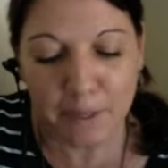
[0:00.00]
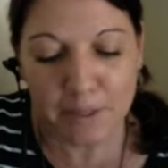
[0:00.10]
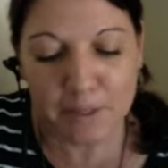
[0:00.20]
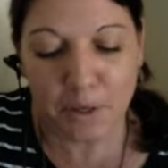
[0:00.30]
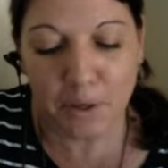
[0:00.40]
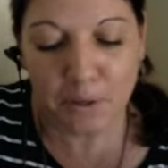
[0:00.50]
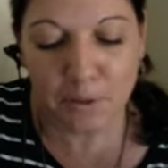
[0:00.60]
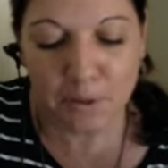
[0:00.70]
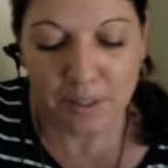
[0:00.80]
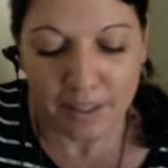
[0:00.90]

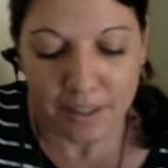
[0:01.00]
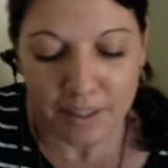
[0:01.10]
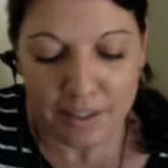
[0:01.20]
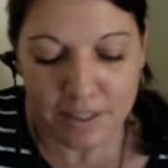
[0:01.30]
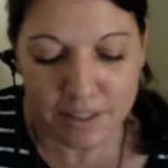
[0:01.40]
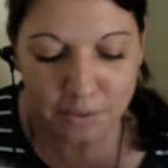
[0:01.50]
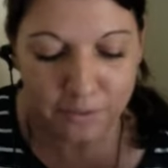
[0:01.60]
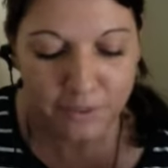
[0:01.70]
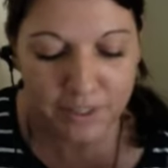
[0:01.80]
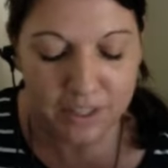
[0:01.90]
So just sort
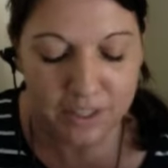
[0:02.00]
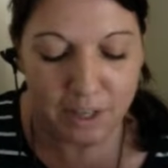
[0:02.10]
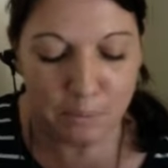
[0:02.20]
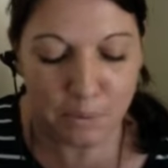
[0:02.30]
of finishing up,